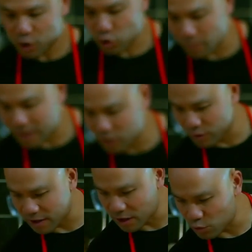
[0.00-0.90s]
So they're
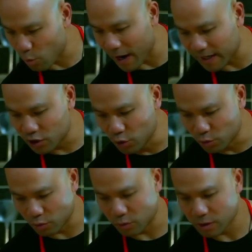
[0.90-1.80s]
using this white
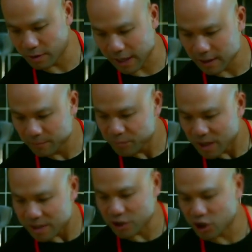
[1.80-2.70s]
noodle, okay?
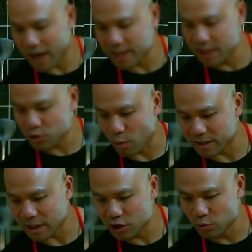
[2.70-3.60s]
The Chinese one,
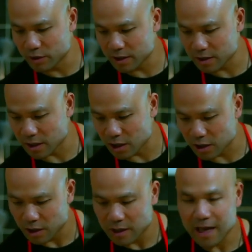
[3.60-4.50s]
they're using
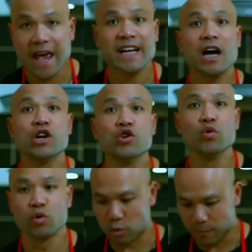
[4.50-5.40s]
the egg
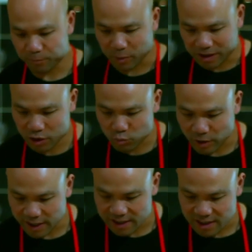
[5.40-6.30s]
noodle, but this
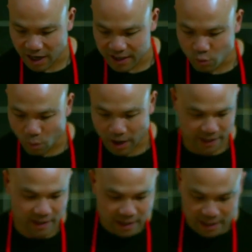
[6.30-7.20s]
one is slightly white.
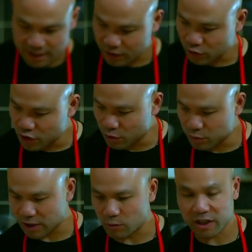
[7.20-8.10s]
And then you're
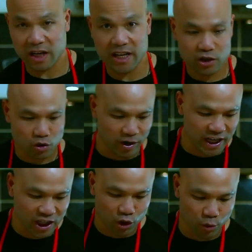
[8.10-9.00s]
using what the
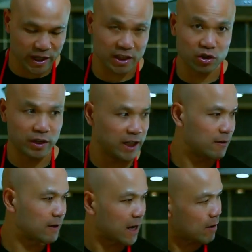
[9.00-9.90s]
ingredient you need,
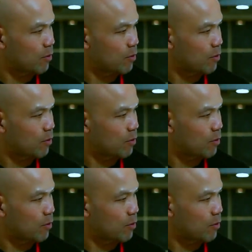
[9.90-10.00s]
okay? Come